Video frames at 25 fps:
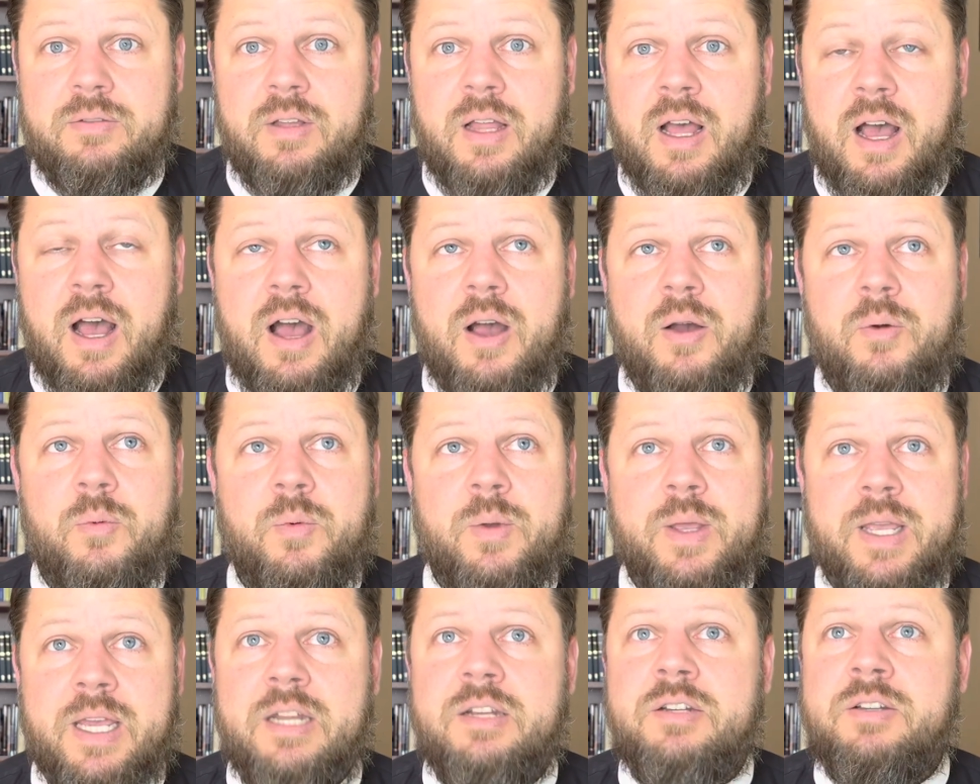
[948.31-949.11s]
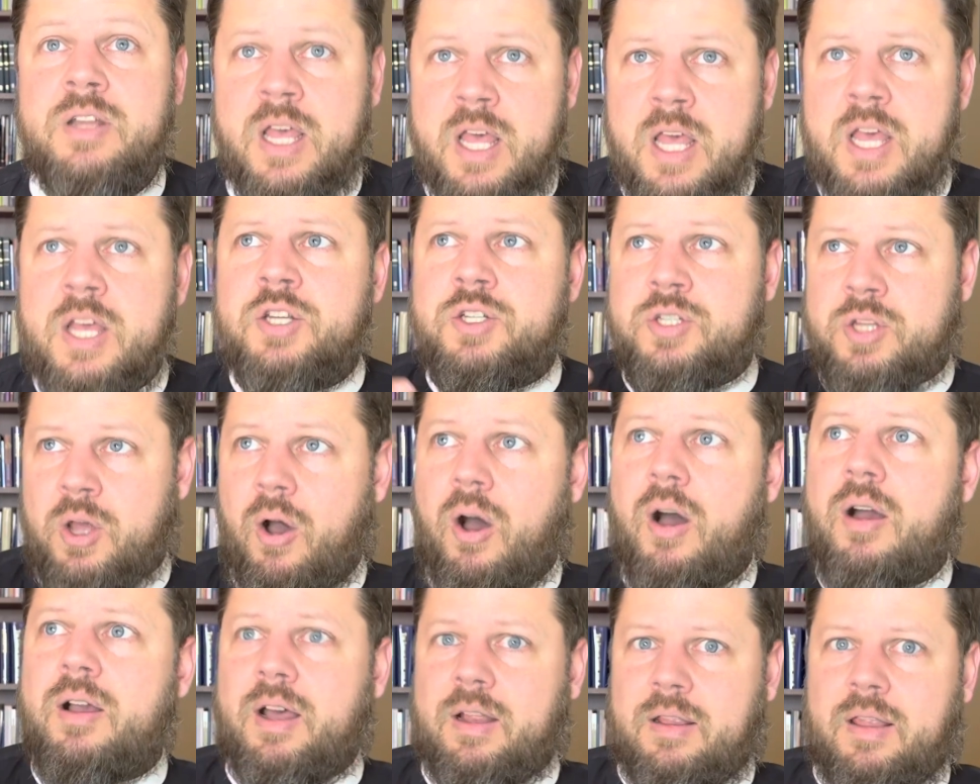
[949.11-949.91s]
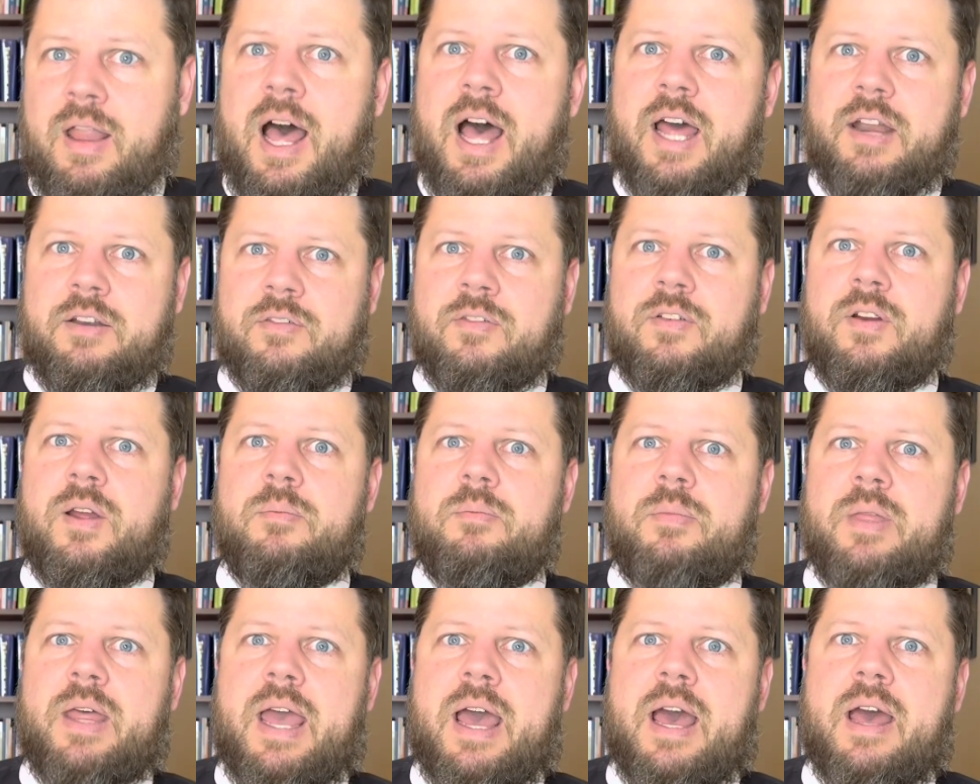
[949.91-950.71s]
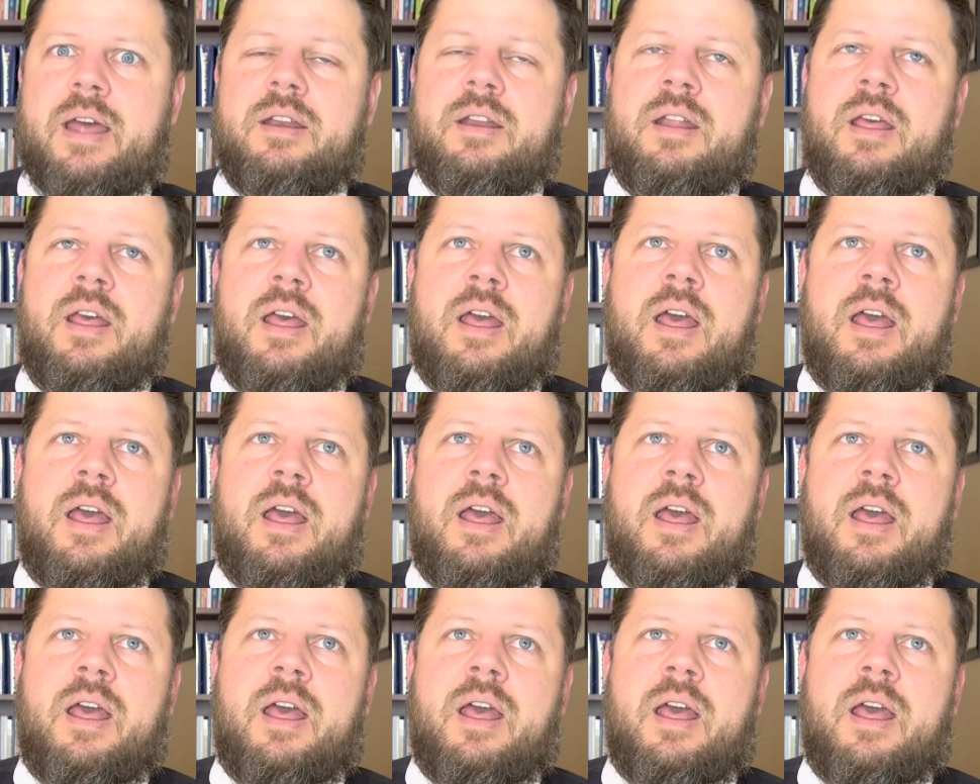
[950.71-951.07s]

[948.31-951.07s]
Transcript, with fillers: Uh, we can talk a lot from that,